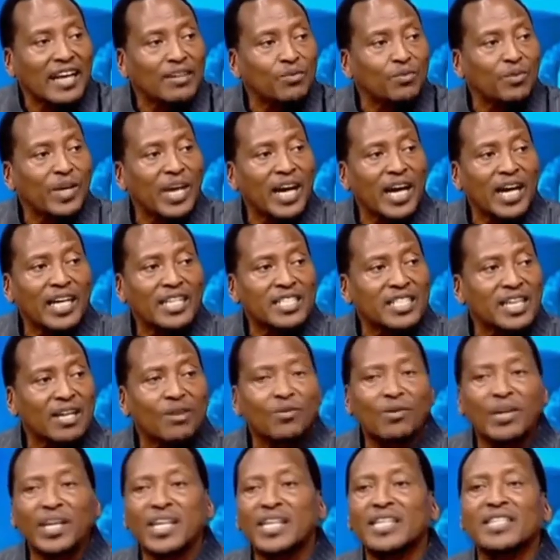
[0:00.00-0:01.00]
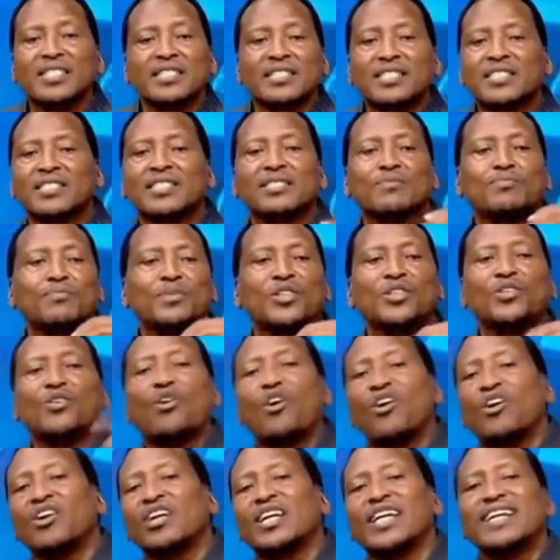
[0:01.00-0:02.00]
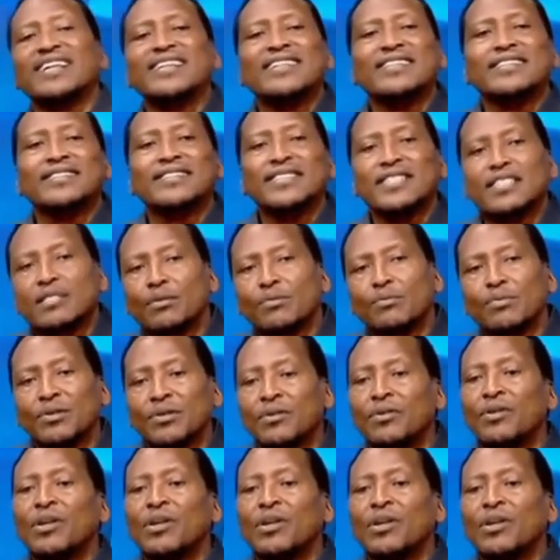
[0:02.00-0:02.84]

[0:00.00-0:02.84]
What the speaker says: where Gachagua is beyond any reasonable